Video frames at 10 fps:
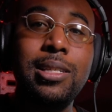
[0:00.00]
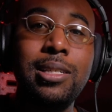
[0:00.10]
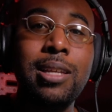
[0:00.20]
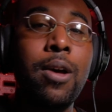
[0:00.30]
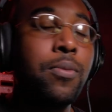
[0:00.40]
it
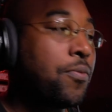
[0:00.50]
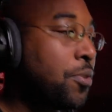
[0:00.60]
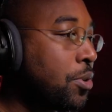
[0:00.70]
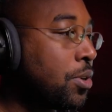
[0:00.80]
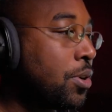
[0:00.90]
sound
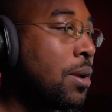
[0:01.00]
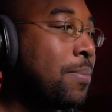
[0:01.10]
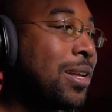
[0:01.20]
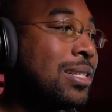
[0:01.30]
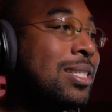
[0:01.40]
fuller. It
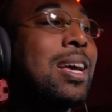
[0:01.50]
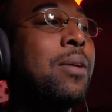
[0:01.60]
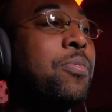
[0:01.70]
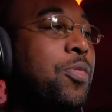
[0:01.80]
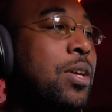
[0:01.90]
makes it
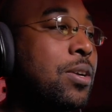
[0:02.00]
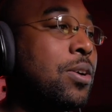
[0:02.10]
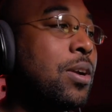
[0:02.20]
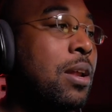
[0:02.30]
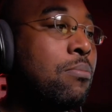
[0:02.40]
sound
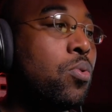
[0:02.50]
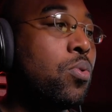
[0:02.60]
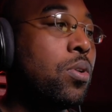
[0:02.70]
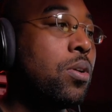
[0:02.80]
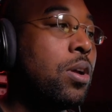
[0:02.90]
thicker and
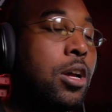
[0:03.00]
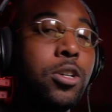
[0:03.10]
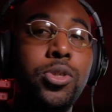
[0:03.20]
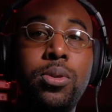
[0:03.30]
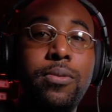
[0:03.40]
more
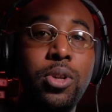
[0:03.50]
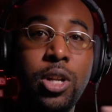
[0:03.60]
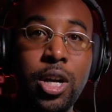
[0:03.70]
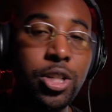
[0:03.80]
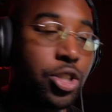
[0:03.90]
sort of
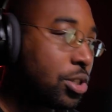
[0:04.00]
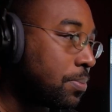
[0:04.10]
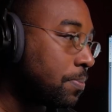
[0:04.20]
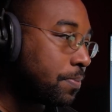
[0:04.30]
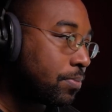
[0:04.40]
lush.
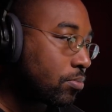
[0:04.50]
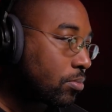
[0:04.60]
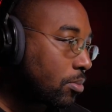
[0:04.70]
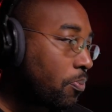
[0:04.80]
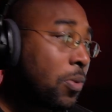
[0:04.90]

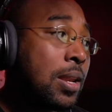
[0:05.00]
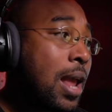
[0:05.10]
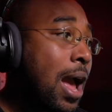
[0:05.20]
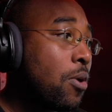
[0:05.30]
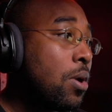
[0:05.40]

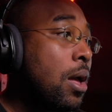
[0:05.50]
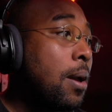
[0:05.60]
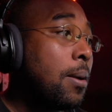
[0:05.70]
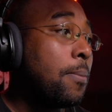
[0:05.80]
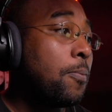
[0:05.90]
Now,
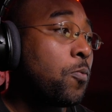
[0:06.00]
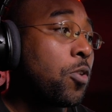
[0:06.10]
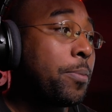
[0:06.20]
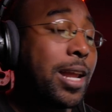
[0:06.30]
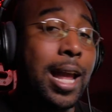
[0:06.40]

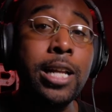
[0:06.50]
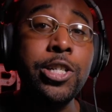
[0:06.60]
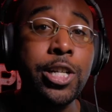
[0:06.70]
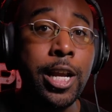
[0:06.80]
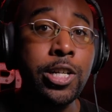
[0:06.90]
from an
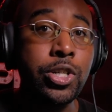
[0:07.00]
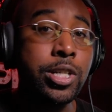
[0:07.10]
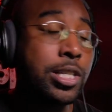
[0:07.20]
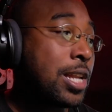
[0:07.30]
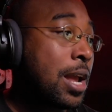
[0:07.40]
education
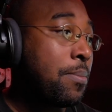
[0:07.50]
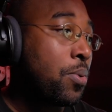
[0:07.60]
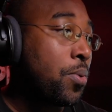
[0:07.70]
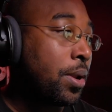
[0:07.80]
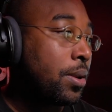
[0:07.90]

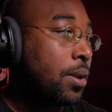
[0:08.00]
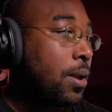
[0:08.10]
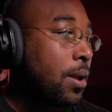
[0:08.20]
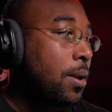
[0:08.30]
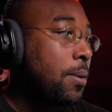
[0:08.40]
standpoint,
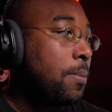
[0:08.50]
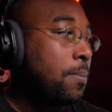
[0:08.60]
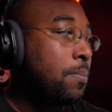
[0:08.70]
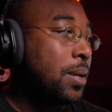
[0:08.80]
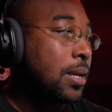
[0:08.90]

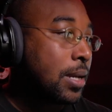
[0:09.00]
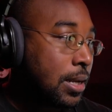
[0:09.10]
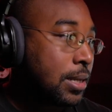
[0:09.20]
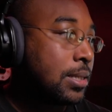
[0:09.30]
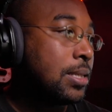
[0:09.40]

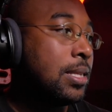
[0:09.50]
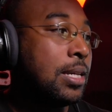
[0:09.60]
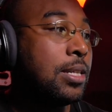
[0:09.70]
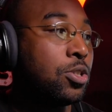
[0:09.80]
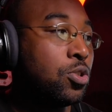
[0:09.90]
because
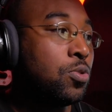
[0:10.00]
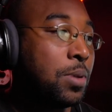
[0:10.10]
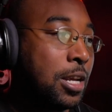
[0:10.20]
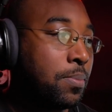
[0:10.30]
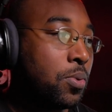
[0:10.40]
these two
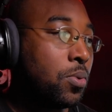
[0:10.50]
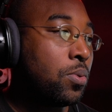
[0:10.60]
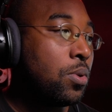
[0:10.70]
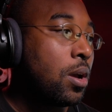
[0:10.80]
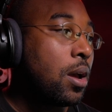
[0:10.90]
people